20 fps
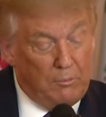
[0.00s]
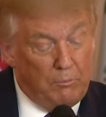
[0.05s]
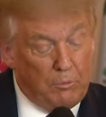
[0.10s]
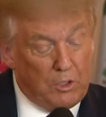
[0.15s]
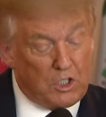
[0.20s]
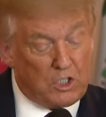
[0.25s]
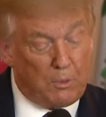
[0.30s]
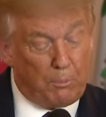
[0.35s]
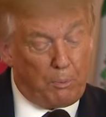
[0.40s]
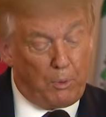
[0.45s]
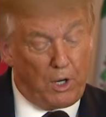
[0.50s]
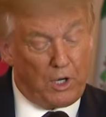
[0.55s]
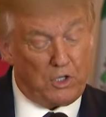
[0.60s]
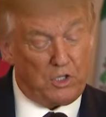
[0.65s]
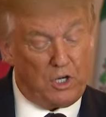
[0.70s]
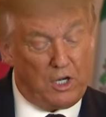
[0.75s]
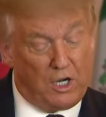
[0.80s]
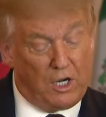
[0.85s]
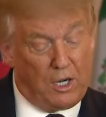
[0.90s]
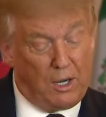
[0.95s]
Mr.
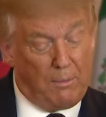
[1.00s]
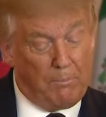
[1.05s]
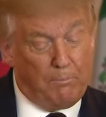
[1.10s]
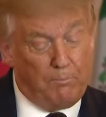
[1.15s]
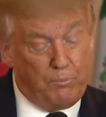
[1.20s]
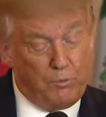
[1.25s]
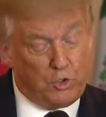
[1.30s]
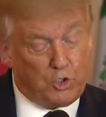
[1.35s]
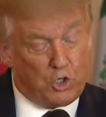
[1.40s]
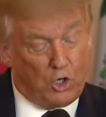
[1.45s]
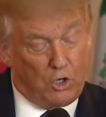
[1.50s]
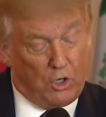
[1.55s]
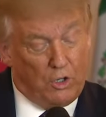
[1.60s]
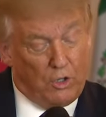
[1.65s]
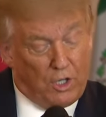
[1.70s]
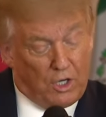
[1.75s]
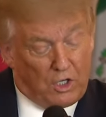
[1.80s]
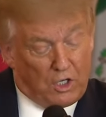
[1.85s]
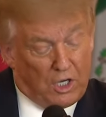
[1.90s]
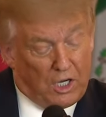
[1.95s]
President, I'm certain
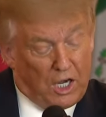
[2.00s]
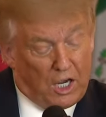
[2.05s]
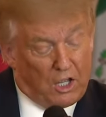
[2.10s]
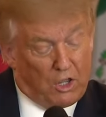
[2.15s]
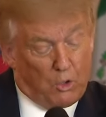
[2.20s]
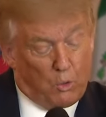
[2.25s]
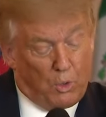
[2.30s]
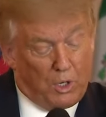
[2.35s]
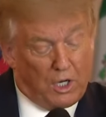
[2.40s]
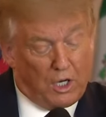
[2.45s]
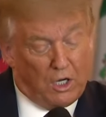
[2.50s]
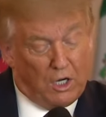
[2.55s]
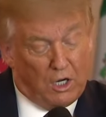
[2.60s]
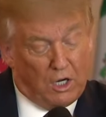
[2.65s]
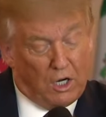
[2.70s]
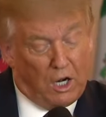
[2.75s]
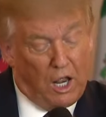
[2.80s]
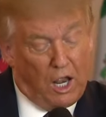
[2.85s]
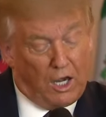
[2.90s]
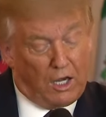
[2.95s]
that together we can
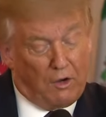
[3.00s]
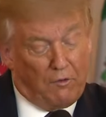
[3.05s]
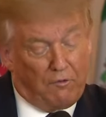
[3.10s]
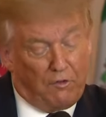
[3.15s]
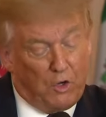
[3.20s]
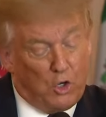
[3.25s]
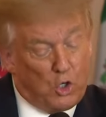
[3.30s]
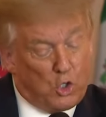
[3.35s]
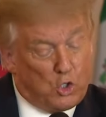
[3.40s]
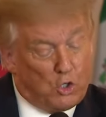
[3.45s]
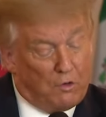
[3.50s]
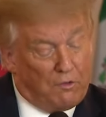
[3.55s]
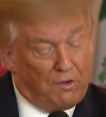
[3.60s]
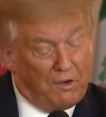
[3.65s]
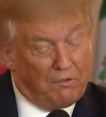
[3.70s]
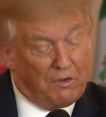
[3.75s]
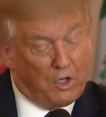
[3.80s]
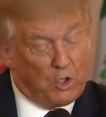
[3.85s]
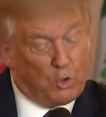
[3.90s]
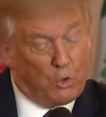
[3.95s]
unlock a future of
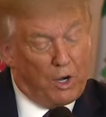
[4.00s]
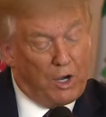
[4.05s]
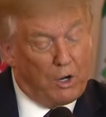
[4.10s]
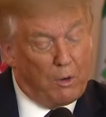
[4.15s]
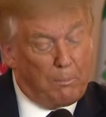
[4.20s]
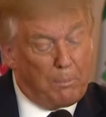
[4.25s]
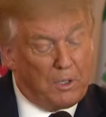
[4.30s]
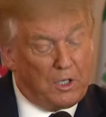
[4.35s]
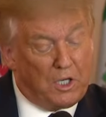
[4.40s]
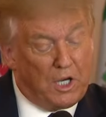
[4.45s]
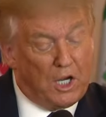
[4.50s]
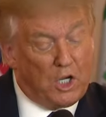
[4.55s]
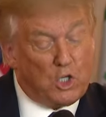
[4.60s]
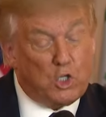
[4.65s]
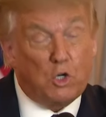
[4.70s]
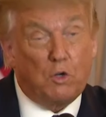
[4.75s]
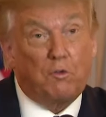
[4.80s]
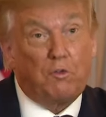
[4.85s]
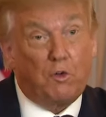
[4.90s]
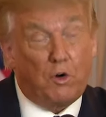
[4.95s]
even greater
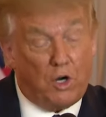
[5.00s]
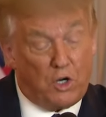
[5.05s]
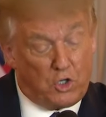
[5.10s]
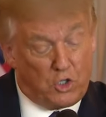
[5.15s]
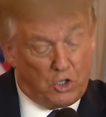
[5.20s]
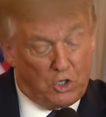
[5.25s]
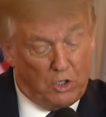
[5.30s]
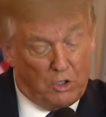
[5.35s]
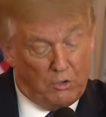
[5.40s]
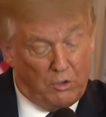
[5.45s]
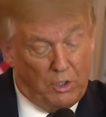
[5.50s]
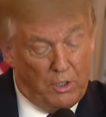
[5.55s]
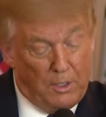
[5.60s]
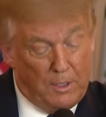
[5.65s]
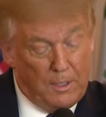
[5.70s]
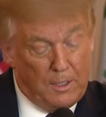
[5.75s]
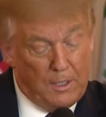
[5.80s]
potential for our children,